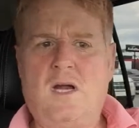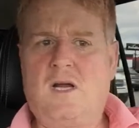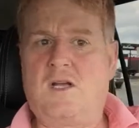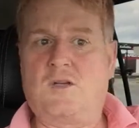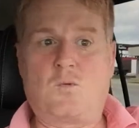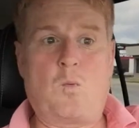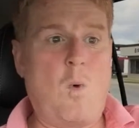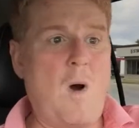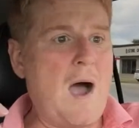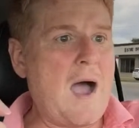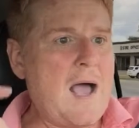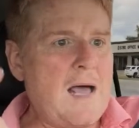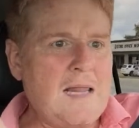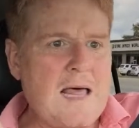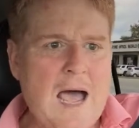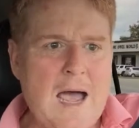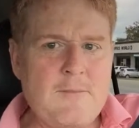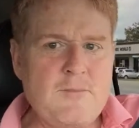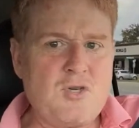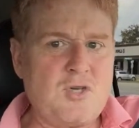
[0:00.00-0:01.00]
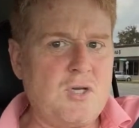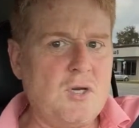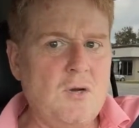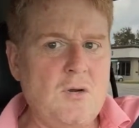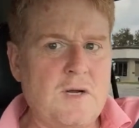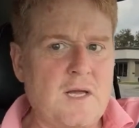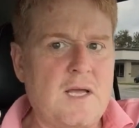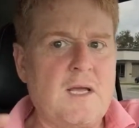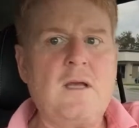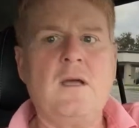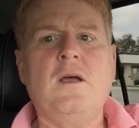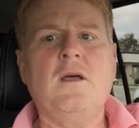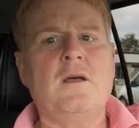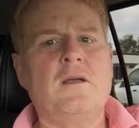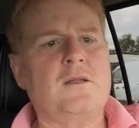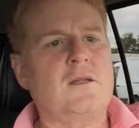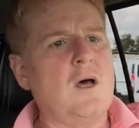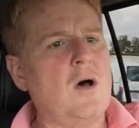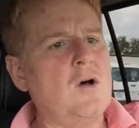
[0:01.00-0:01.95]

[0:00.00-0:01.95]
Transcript: Because while I'm shooting,